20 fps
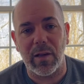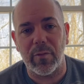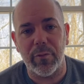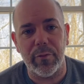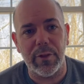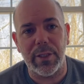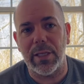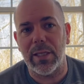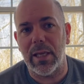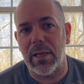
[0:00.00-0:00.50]

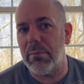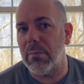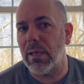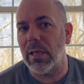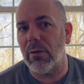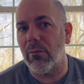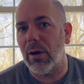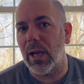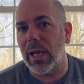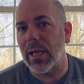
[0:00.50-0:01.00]
fleet in
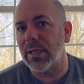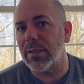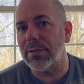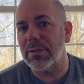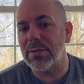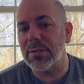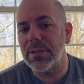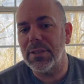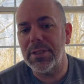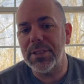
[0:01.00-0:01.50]
many
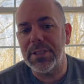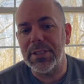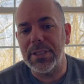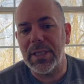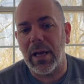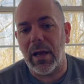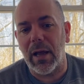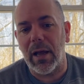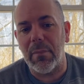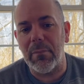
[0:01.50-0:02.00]
ways.
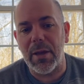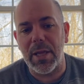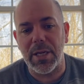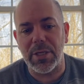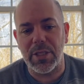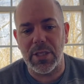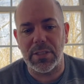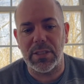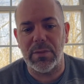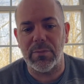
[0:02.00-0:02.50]
And
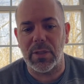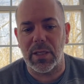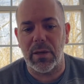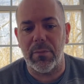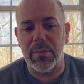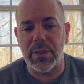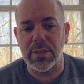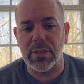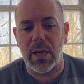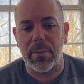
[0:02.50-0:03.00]
it just seems like a
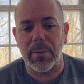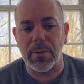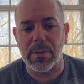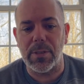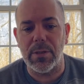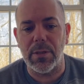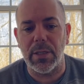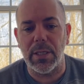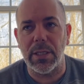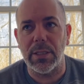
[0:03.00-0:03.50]
missed
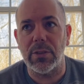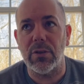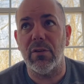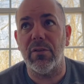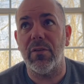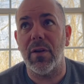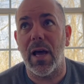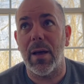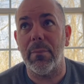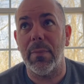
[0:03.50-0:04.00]
opportunity to
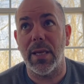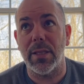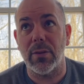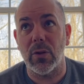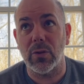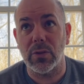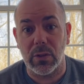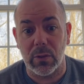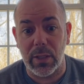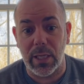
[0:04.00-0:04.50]
have not made
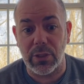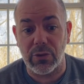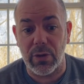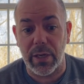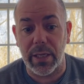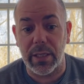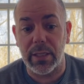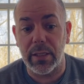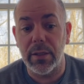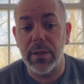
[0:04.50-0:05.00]
those
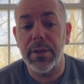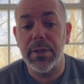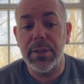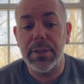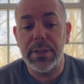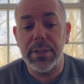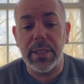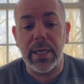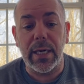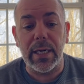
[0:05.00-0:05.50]
electric.
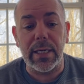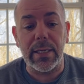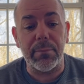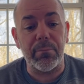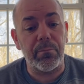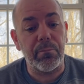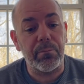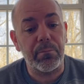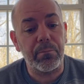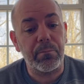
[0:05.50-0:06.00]

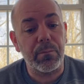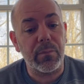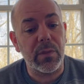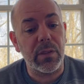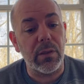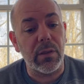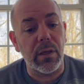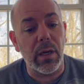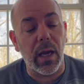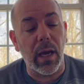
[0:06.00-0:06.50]

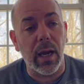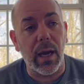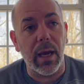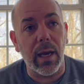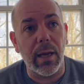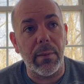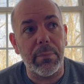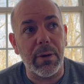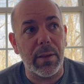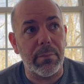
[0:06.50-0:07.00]

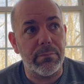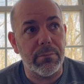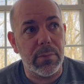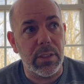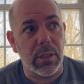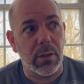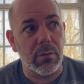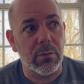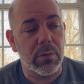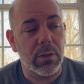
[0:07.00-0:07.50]
But
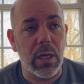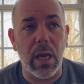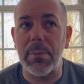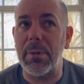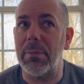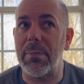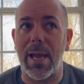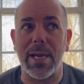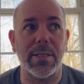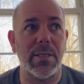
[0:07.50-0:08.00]

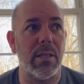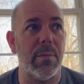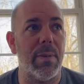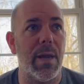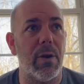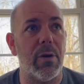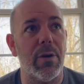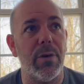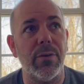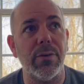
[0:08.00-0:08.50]
coming back to the
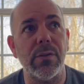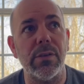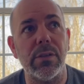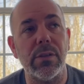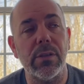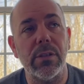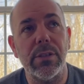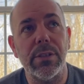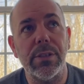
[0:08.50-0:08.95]
better news,